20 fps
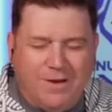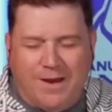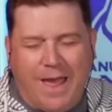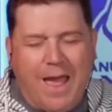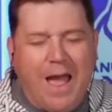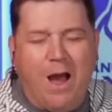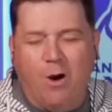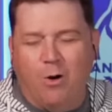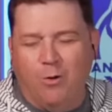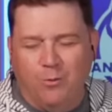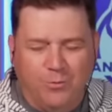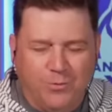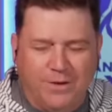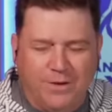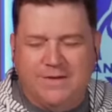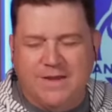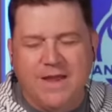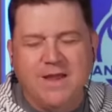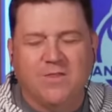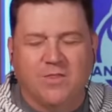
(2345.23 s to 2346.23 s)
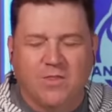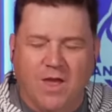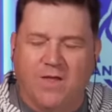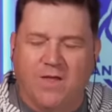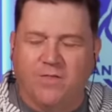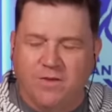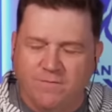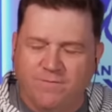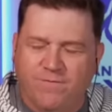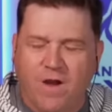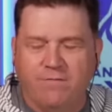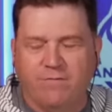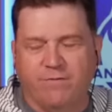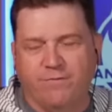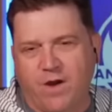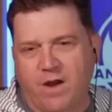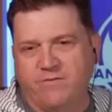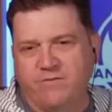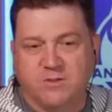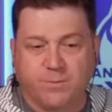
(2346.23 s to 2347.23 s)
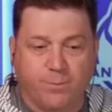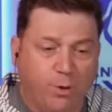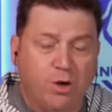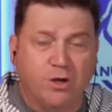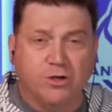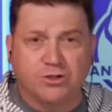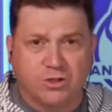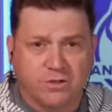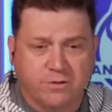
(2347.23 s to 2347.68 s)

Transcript: now they take that 5-on-5, it's a push,